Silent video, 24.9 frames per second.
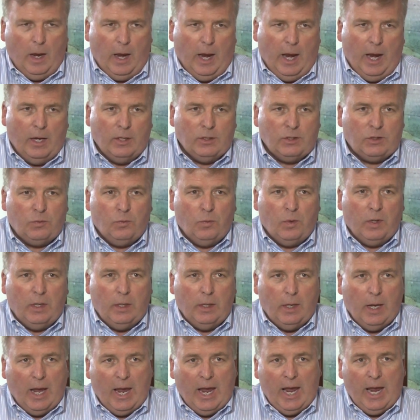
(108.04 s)
As
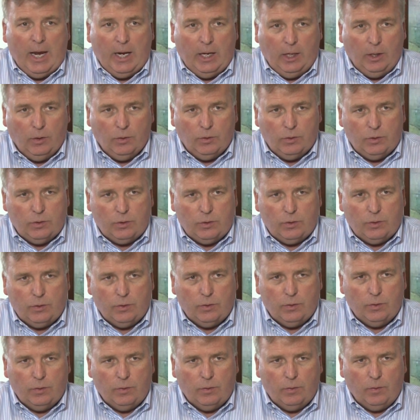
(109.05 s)
we age,
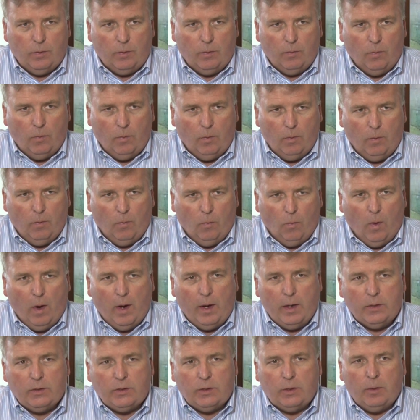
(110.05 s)

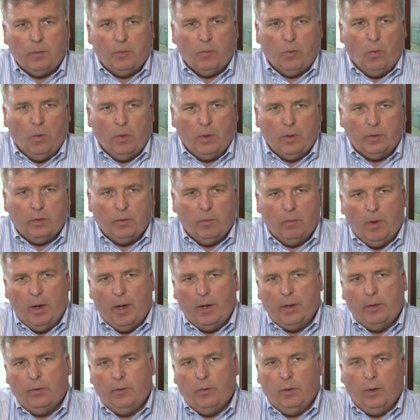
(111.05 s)
why is it important to
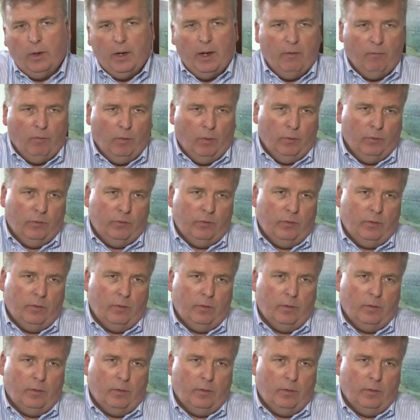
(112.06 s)
monitor levels?